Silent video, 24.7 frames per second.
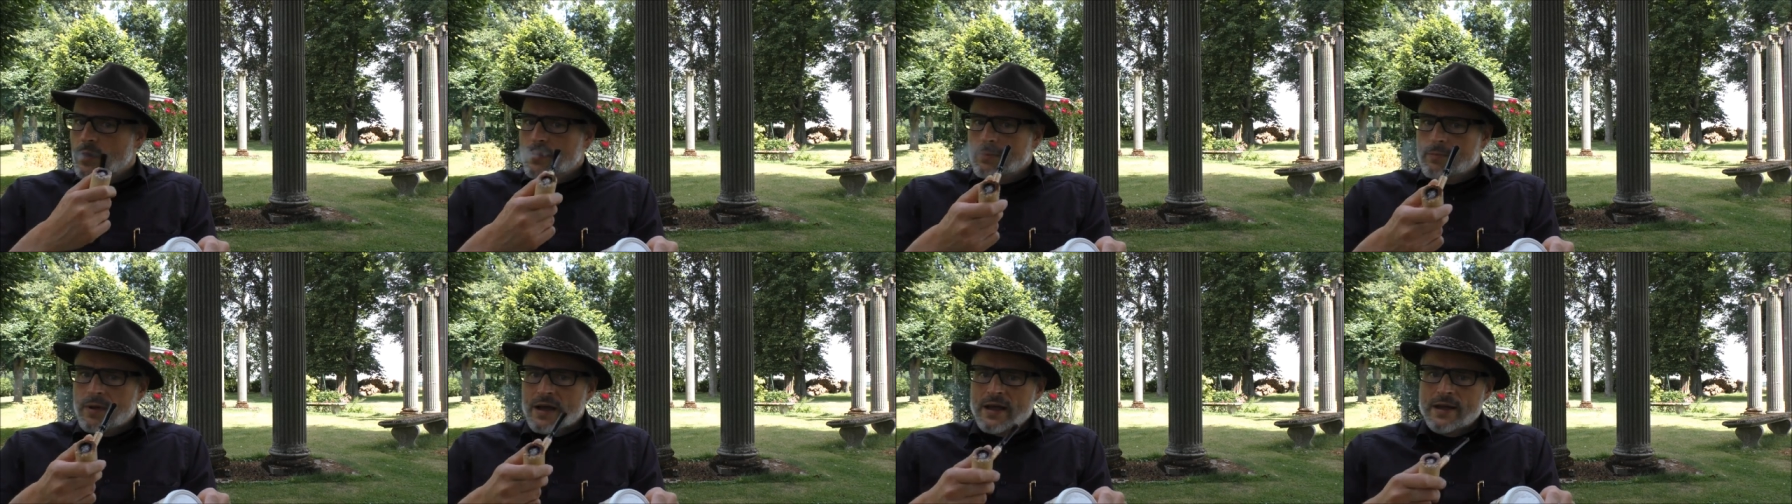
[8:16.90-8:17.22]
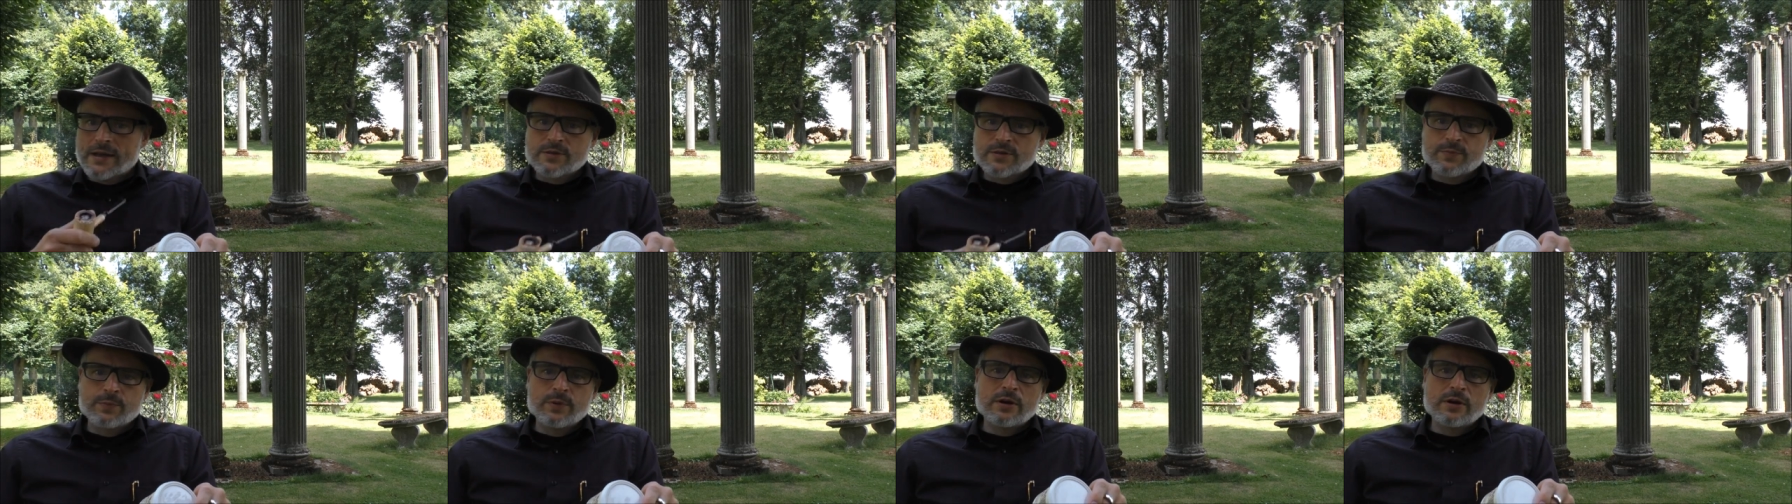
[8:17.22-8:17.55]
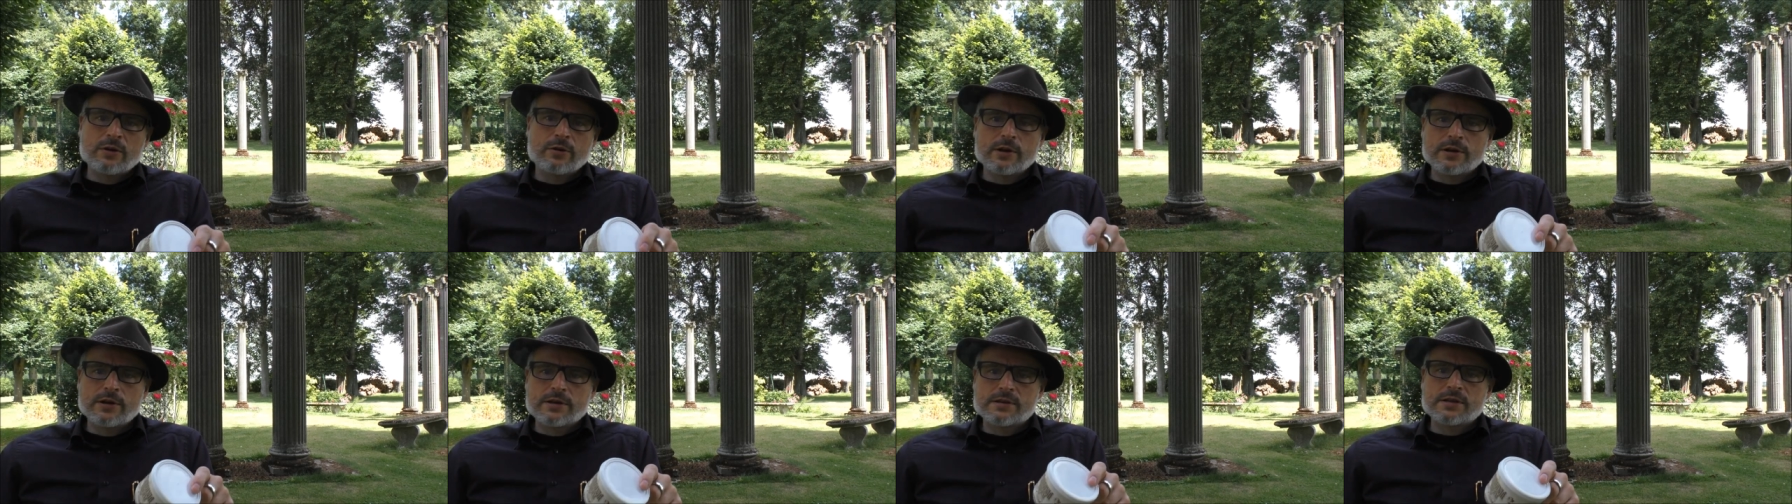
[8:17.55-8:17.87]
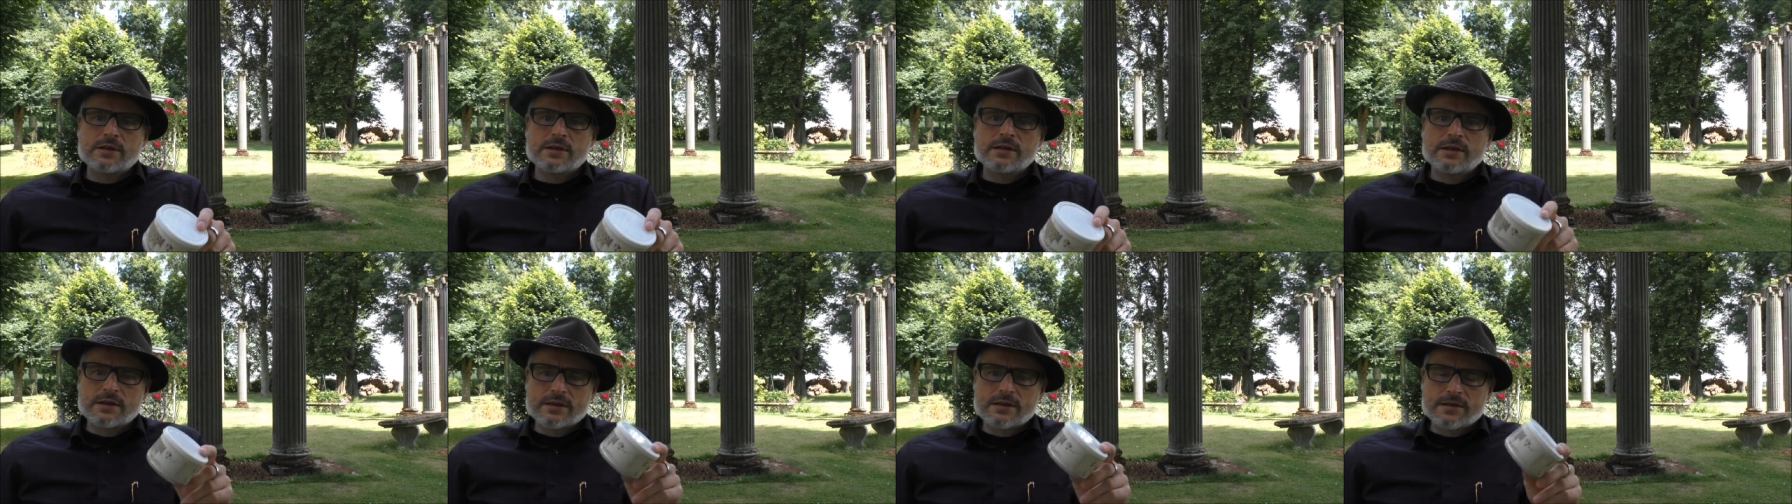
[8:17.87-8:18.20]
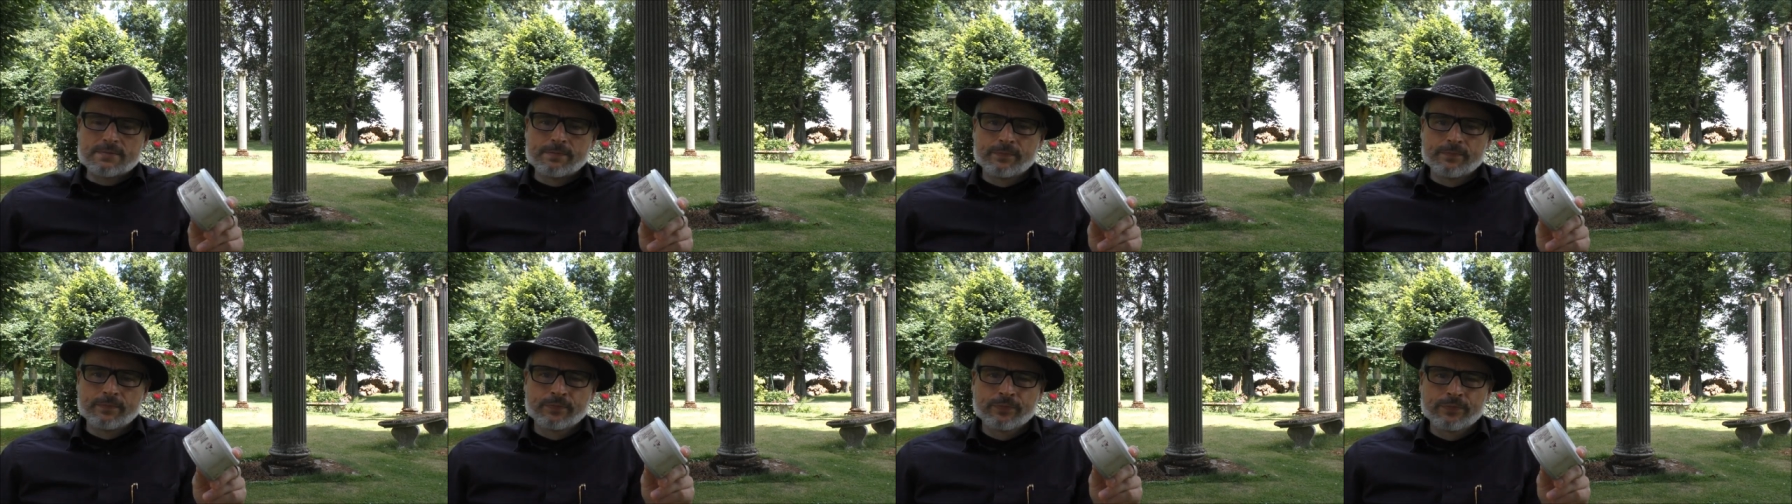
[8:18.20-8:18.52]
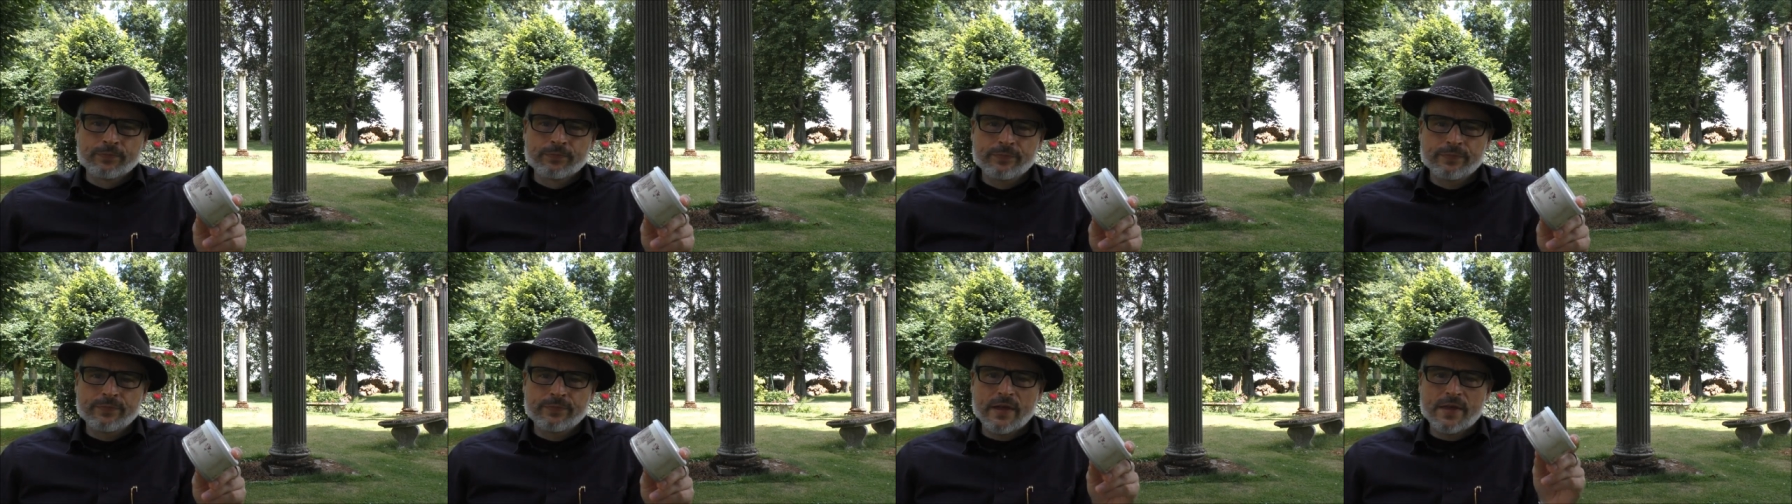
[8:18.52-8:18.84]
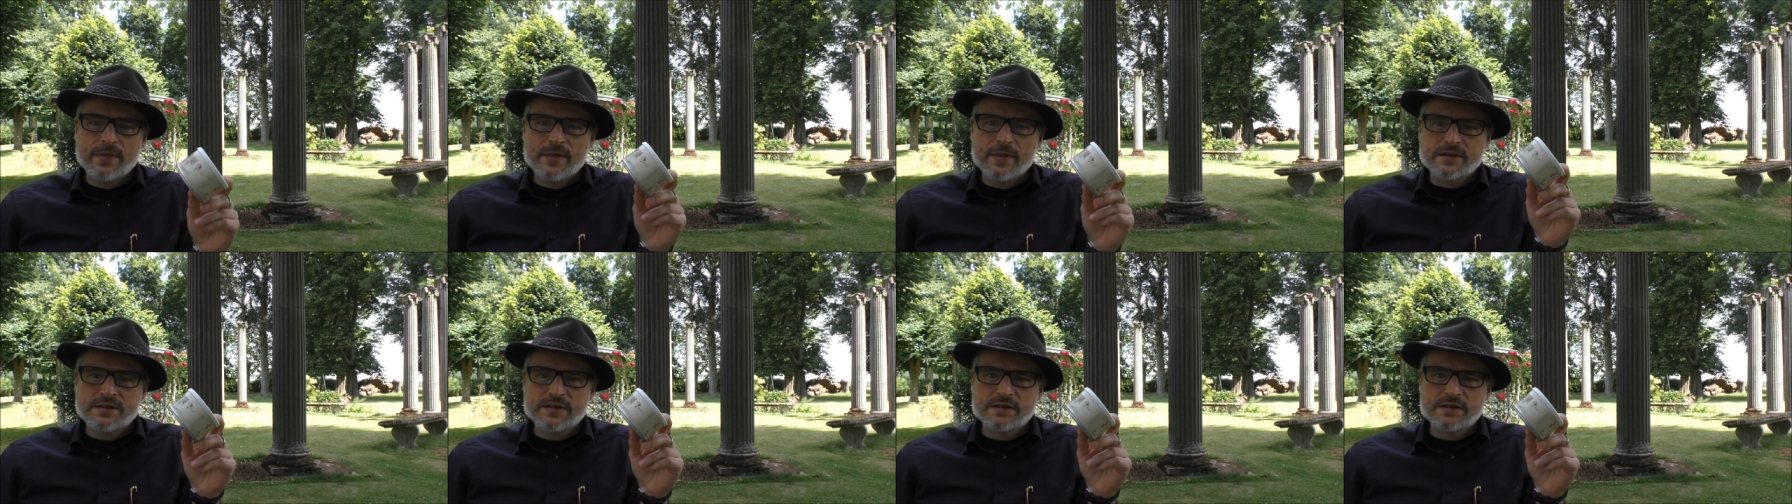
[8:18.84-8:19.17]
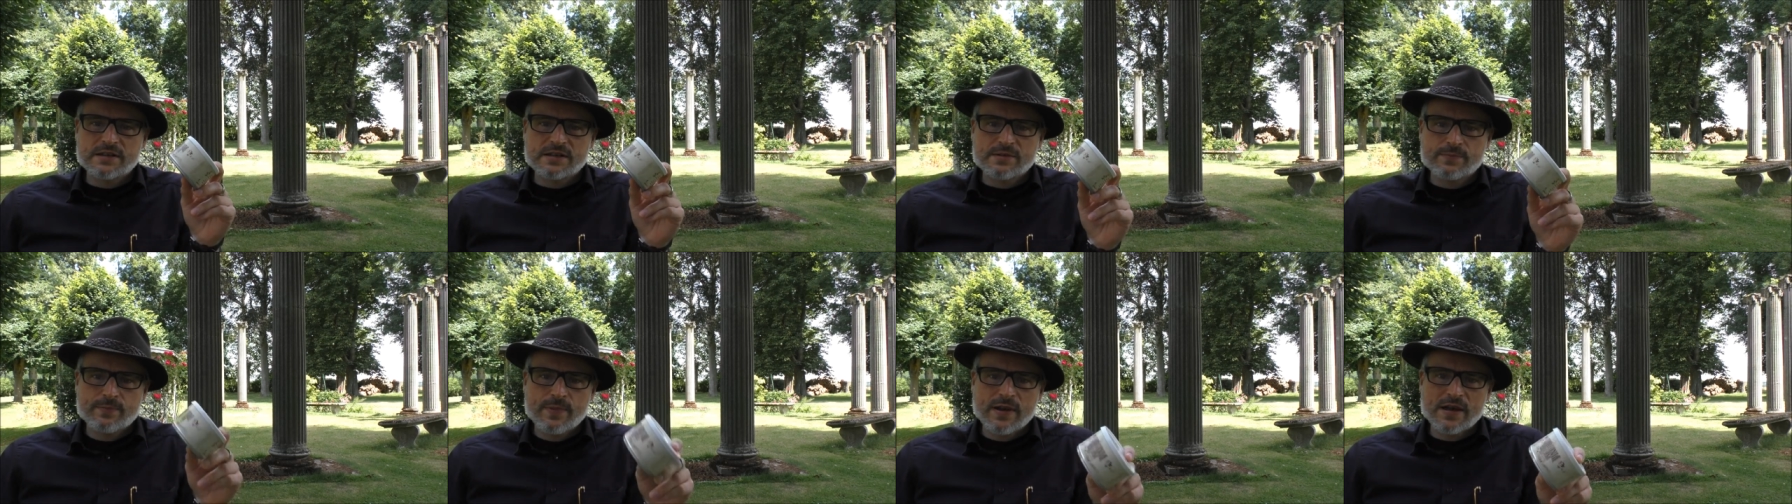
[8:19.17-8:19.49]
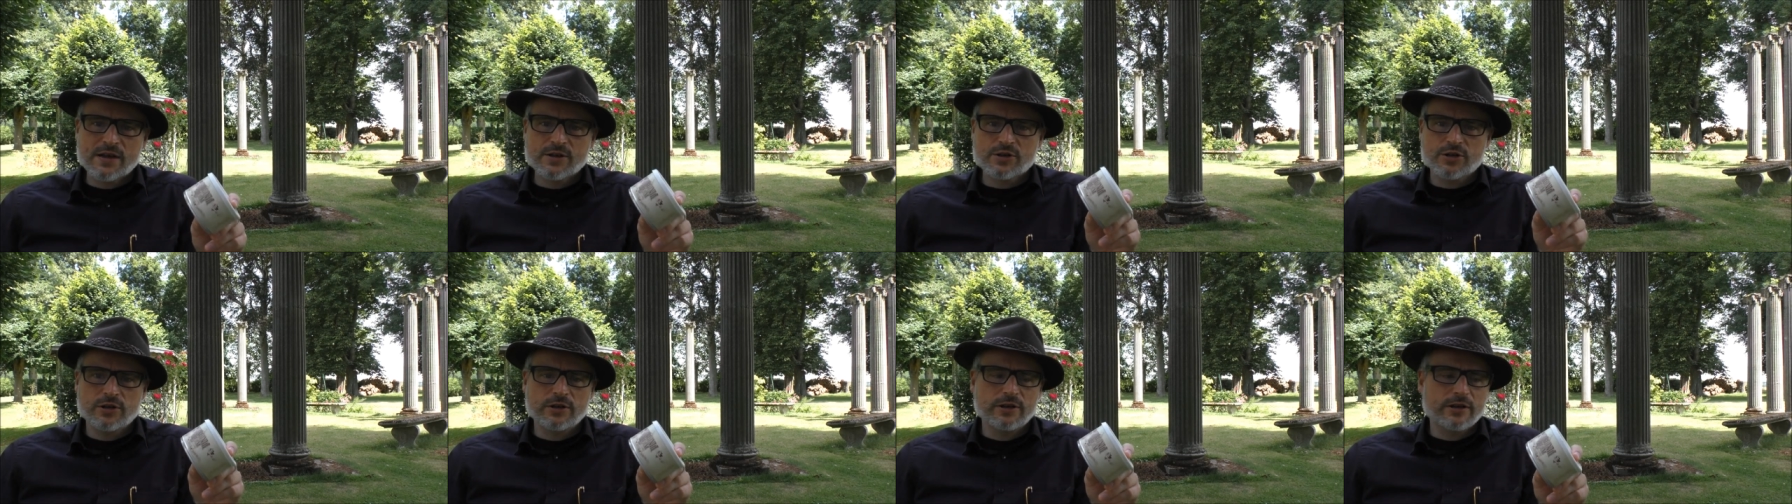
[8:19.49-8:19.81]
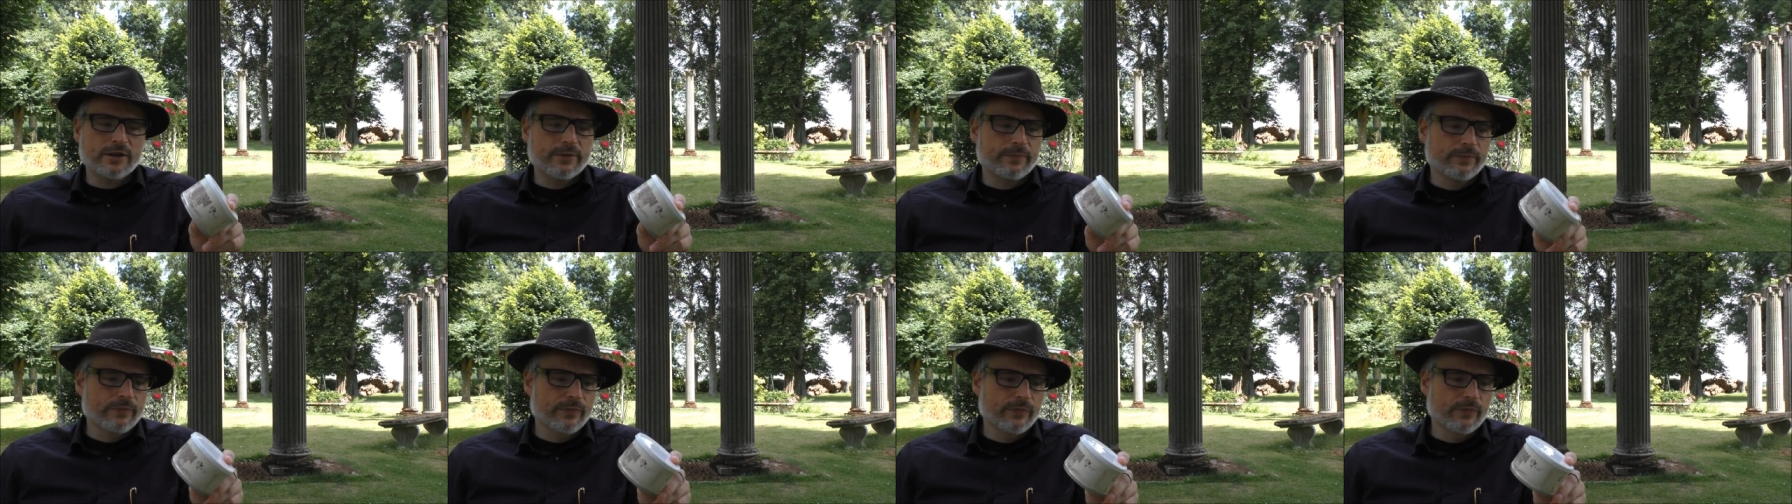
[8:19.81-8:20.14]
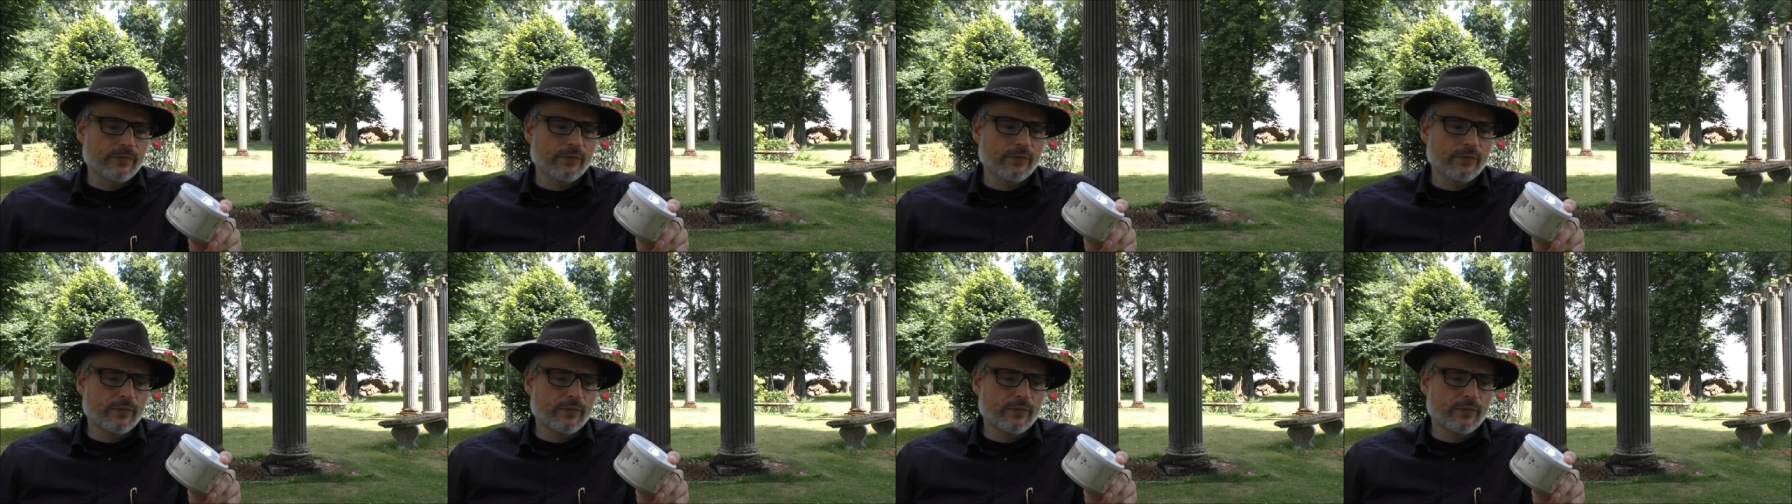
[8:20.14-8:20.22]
my experience is that this is especially